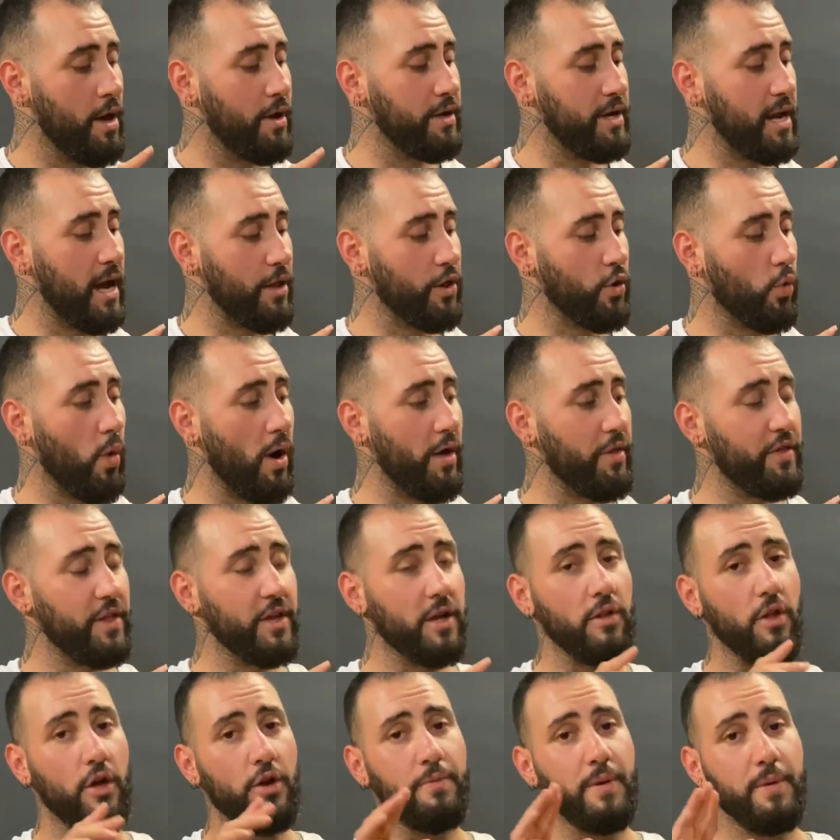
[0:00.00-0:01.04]
Now, the one thing
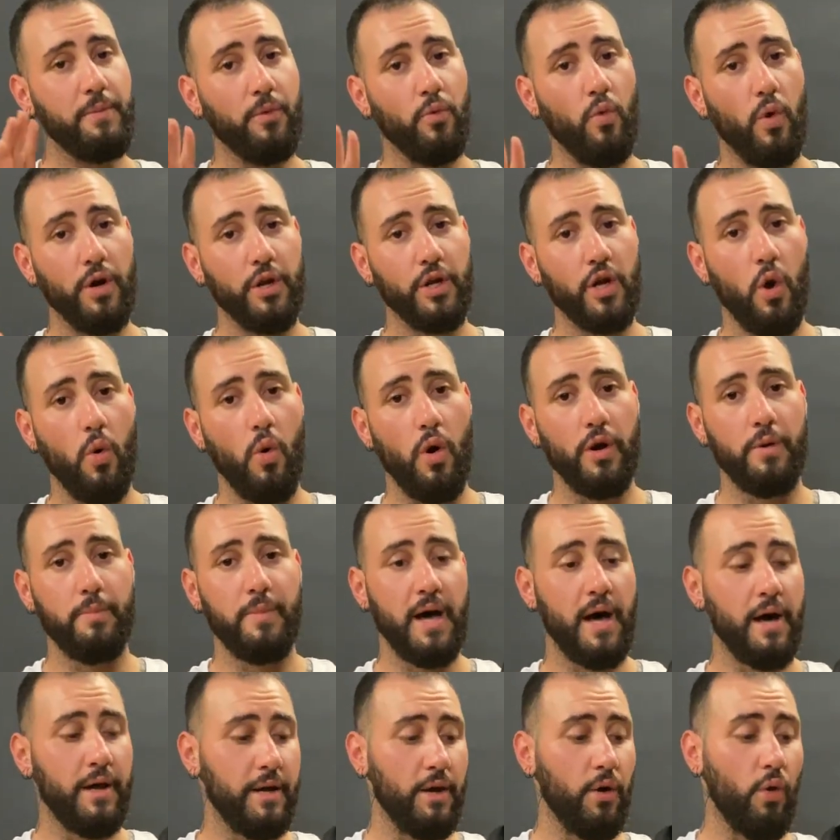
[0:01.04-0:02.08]
a lot of people want to go on
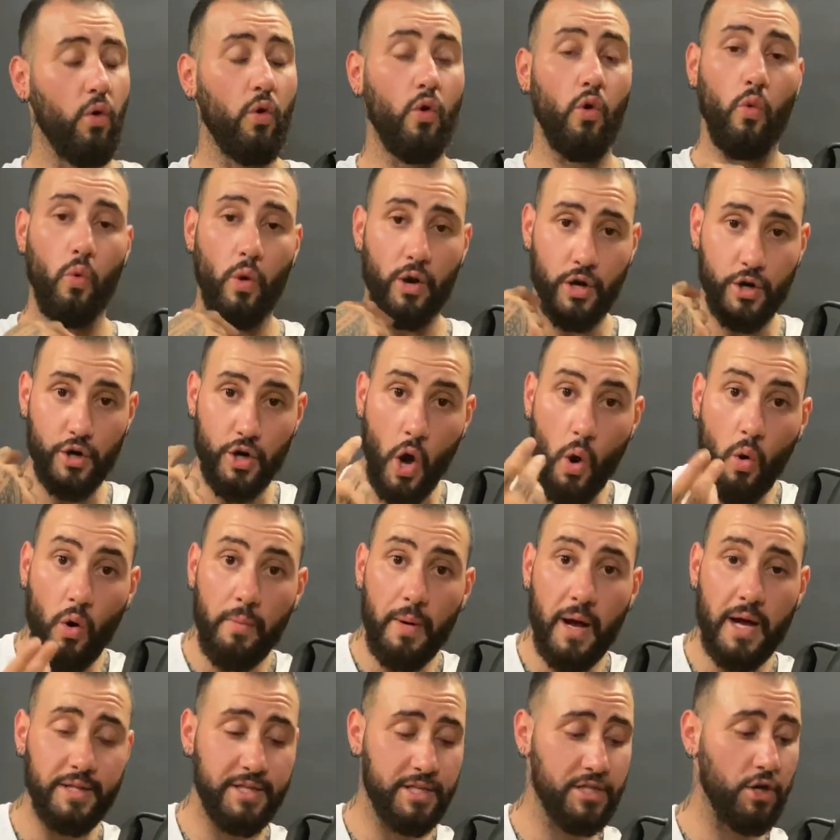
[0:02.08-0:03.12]
about, or want to know
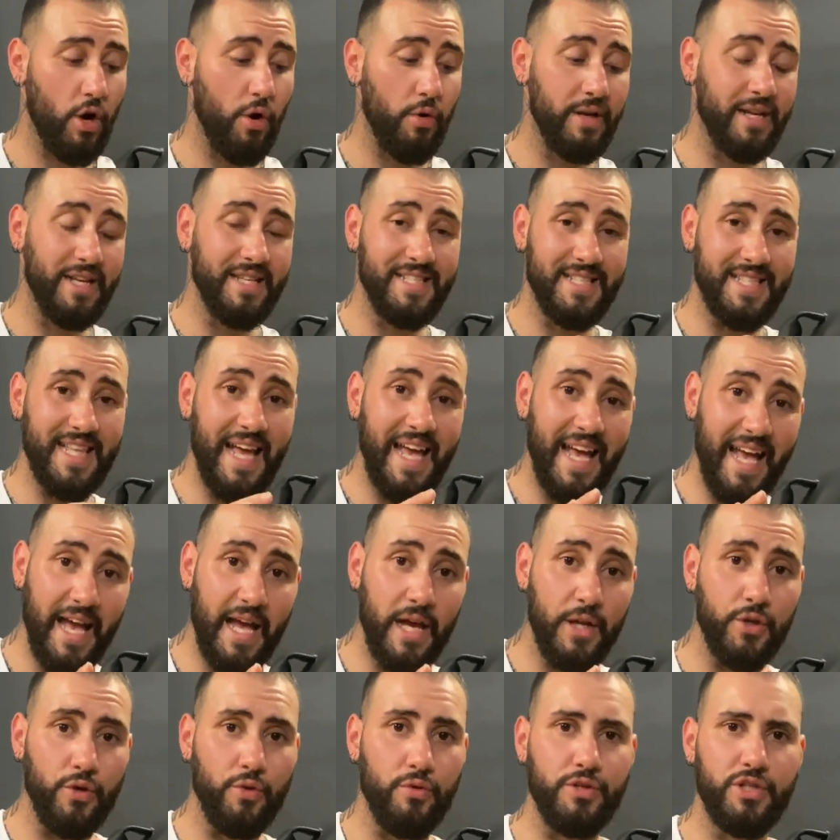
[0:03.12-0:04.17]
about, is the
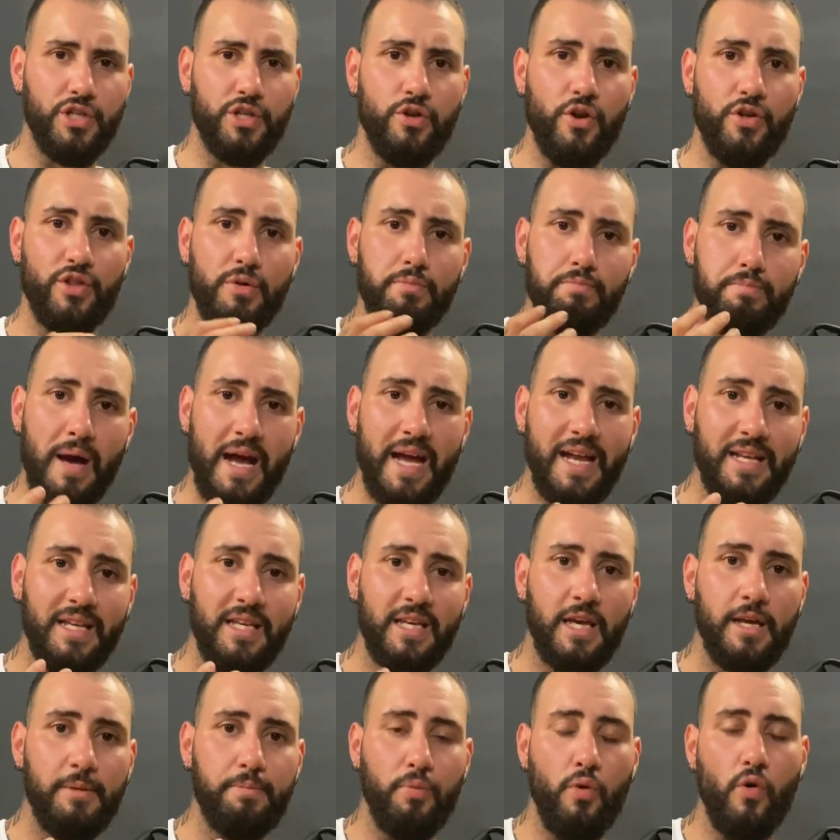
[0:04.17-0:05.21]
handles. You know, the main
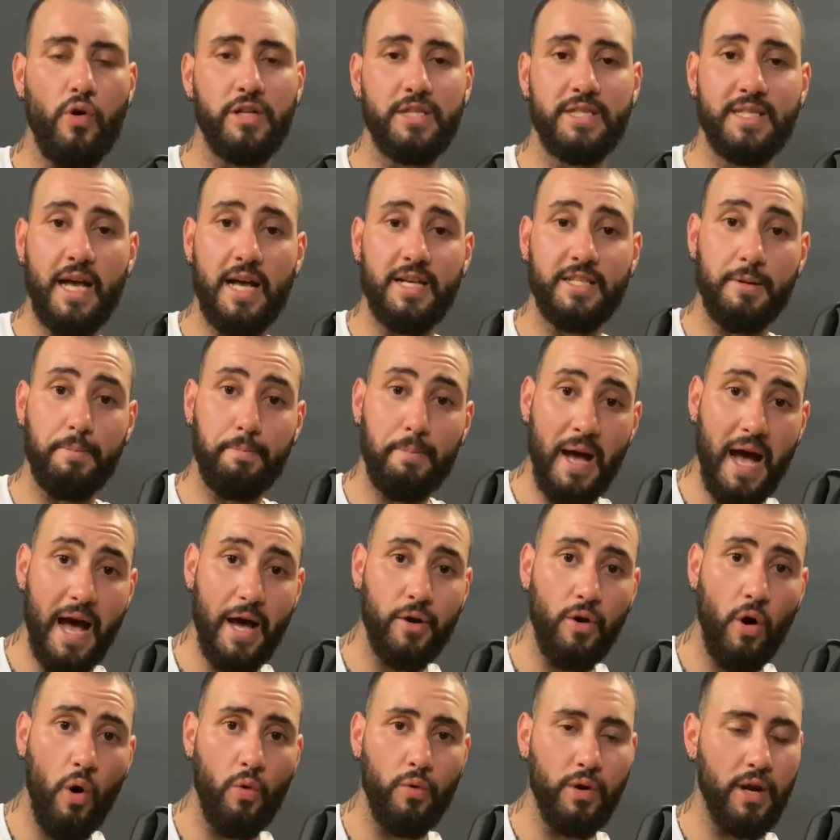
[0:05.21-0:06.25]
key points as a
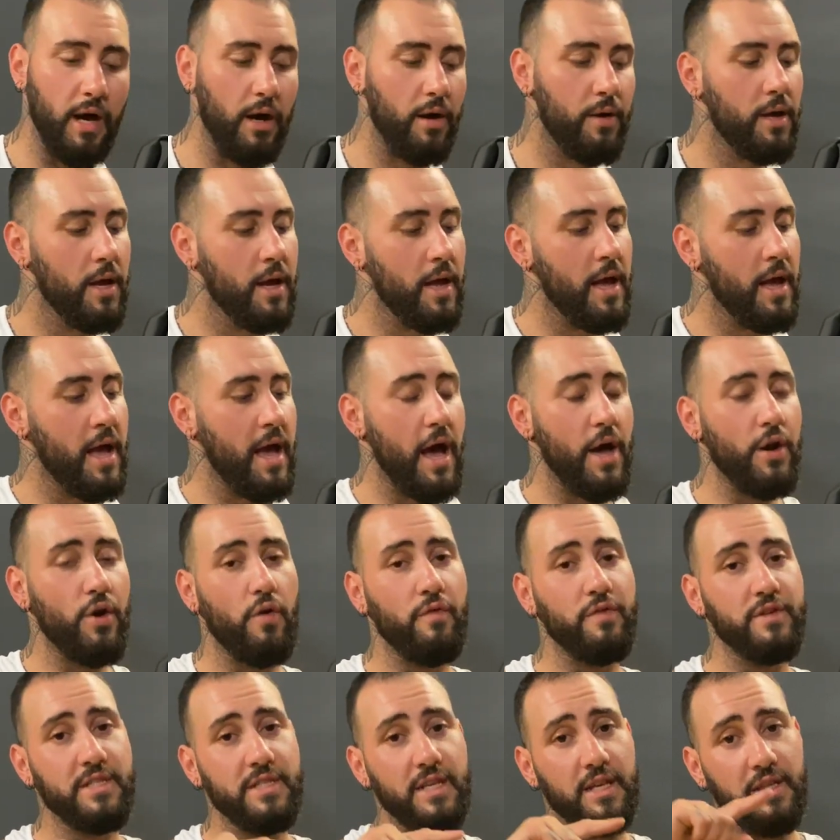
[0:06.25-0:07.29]
pad holder, and
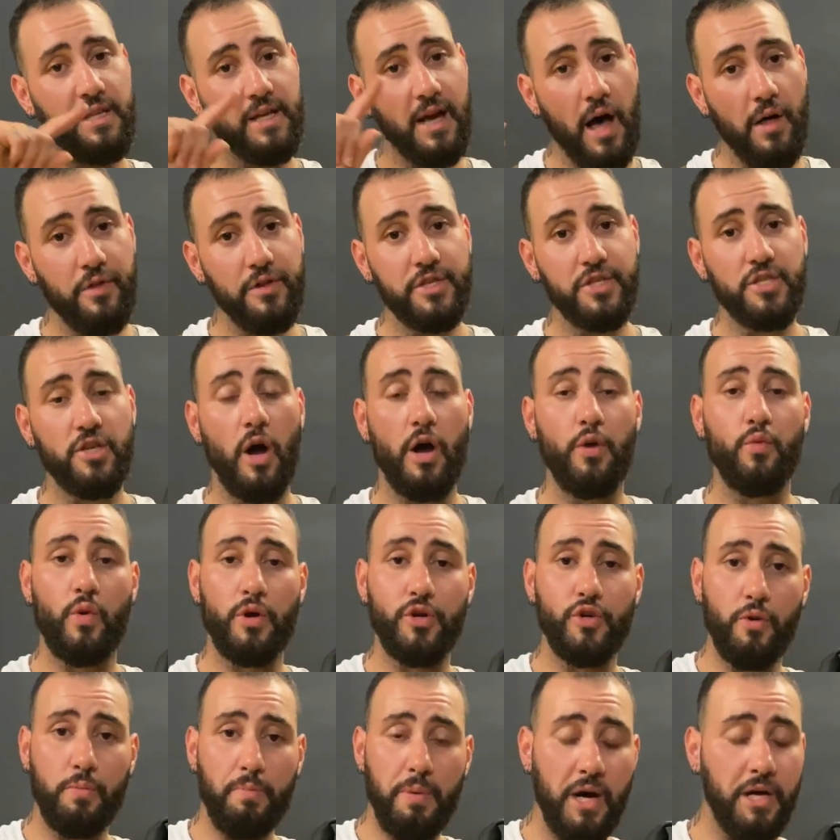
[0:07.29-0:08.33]
obviously the other side
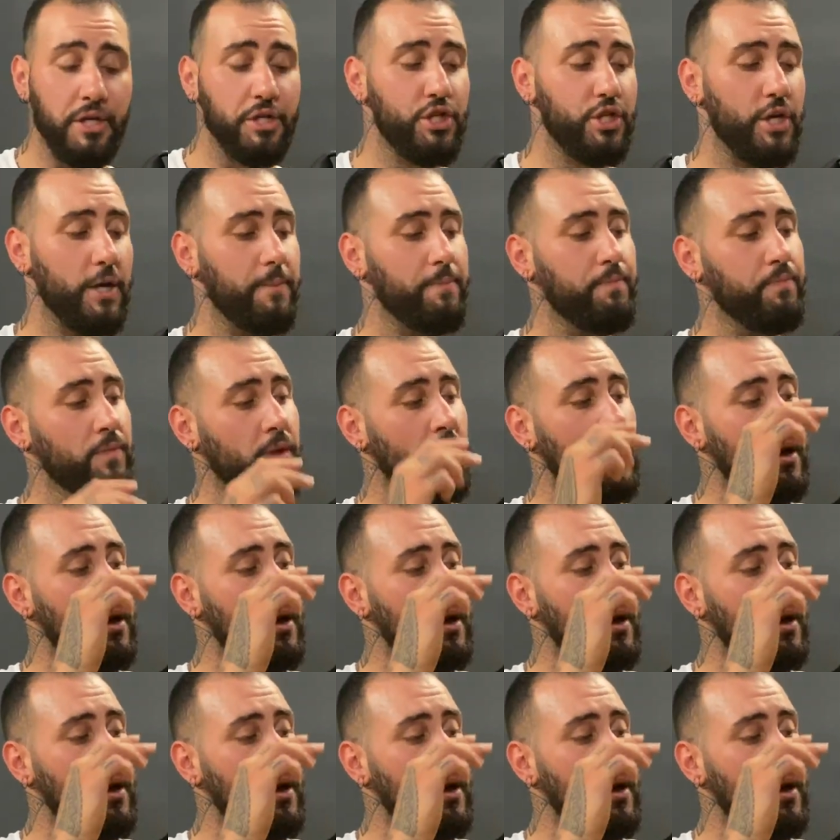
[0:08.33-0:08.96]
when you're punching.